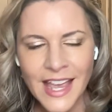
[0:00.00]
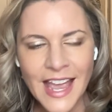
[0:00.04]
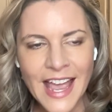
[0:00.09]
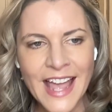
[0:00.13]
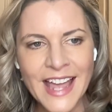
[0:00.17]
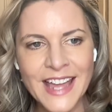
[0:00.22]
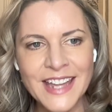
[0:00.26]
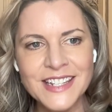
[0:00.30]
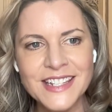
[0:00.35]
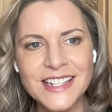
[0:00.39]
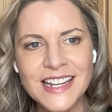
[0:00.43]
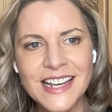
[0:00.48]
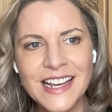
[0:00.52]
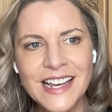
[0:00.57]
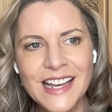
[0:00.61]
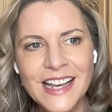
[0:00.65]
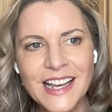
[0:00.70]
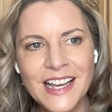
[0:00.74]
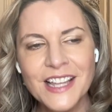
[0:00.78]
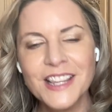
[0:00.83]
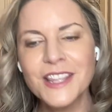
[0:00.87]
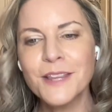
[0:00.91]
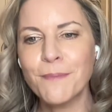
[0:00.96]
And
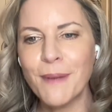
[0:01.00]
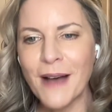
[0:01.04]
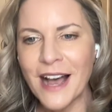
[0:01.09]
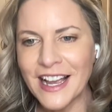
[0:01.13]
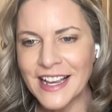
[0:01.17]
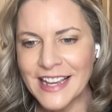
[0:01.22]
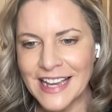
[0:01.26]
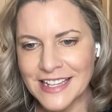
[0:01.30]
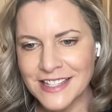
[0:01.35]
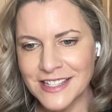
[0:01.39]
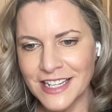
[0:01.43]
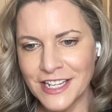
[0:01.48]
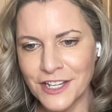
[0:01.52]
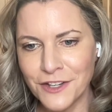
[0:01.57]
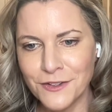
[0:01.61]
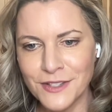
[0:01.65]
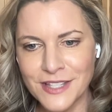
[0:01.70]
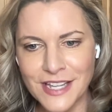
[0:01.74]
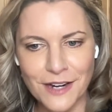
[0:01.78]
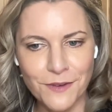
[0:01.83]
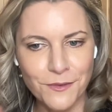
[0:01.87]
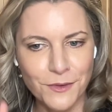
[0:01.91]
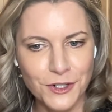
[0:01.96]
the podcast, like
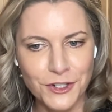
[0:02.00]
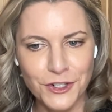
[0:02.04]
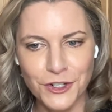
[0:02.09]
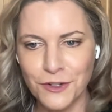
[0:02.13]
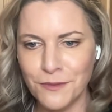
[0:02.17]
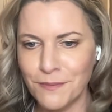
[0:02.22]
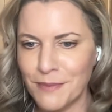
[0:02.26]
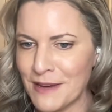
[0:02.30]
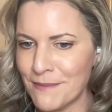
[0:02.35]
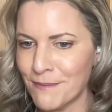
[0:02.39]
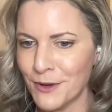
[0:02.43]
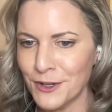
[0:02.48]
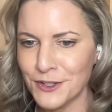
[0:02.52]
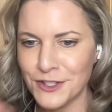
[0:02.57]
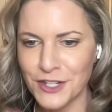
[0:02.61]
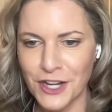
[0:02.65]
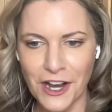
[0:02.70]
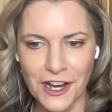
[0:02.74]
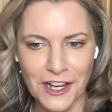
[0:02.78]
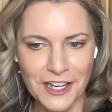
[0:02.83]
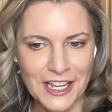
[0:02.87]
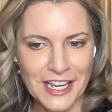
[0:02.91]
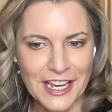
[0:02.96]
you said, were two people
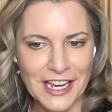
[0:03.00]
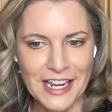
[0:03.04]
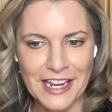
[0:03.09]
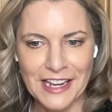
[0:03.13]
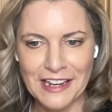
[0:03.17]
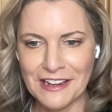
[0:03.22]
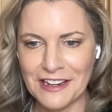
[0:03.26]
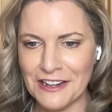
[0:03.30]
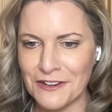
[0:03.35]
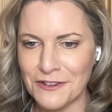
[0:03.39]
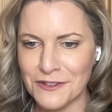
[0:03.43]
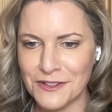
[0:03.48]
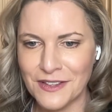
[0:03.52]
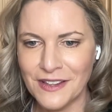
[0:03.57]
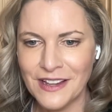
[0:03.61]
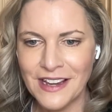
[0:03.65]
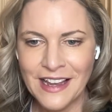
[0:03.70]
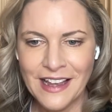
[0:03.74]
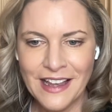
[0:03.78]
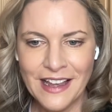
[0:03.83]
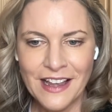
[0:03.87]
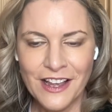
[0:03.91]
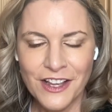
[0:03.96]
talking,
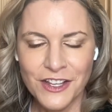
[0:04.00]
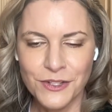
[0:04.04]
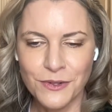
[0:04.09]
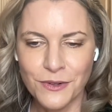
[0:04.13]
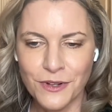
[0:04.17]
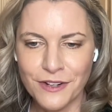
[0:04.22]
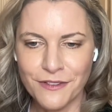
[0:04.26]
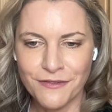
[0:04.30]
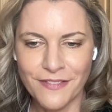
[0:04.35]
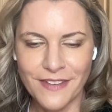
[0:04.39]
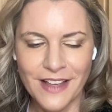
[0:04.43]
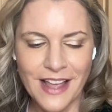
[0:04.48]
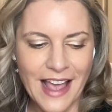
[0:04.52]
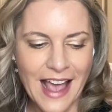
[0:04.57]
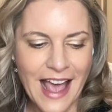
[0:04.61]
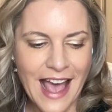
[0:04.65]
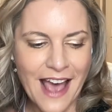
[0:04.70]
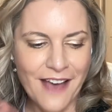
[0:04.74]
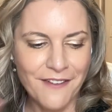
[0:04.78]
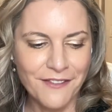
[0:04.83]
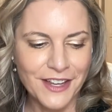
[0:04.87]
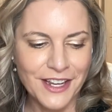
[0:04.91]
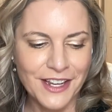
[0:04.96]
sort of
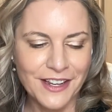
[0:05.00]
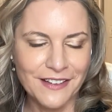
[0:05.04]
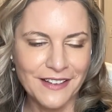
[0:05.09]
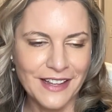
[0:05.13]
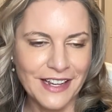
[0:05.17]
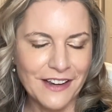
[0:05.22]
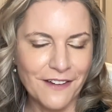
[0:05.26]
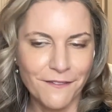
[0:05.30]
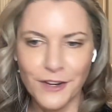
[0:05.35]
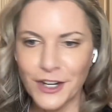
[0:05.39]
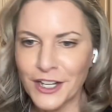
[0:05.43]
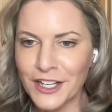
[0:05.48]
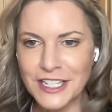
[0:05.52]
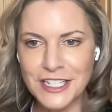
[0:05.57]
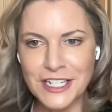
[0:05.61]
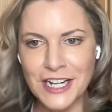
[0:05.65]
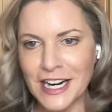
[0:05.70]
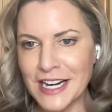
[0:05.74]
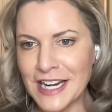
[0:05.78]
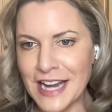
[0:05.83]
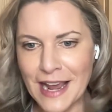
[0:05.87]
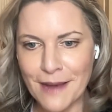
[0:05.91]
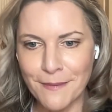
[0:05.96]
having like a really
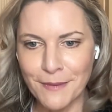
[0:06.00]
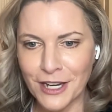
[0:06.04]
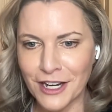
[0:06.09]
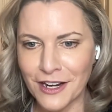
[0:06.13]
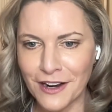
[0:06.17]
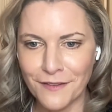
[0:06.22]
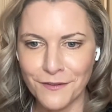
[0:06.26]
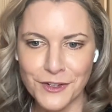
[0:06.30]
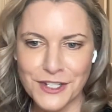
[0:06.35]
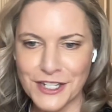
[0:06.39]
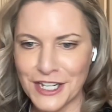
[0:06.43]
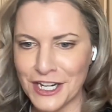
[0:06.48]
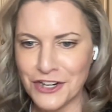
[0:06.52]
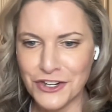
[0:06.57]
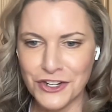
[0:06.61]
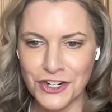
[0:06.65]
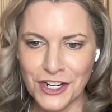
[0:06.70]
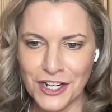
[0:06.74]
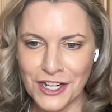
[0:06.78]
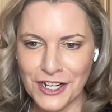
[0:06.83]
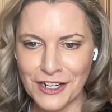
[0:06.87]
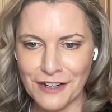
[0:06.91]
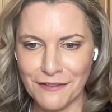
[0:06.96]
dynamic
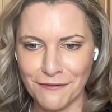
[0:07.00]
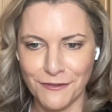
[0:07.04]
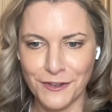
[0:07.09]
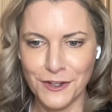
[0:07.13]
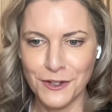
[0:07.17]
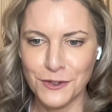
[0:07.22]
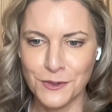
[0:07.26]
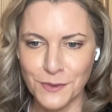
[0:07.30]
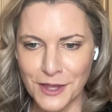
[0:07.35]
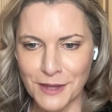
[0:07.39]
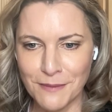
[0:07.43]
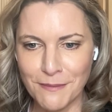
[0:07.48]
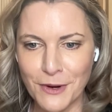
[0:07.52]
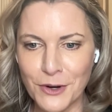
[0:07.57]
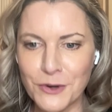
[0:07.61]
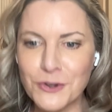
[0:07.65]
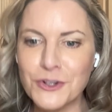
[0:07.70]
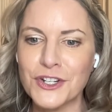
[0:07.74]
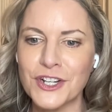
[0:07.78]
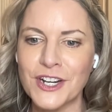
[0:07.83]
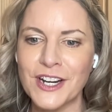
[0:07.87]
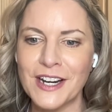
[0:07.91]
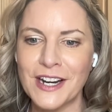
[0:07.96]
conversation infused with
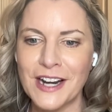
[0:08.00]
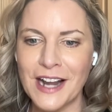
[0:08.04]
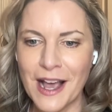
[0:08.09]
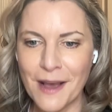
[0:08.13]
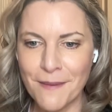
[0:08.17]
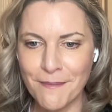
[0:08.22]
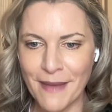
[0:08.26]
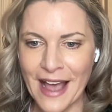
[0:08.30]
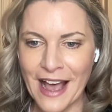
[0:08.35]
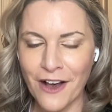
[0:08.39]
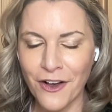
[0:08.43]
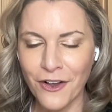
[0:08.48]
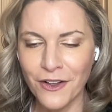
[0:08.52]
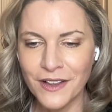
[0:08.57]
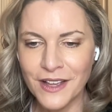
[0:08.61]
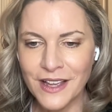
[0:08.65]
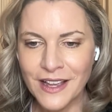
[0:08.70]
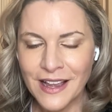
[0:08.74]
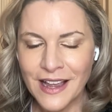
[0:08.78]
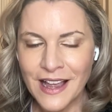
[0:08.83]
emotion about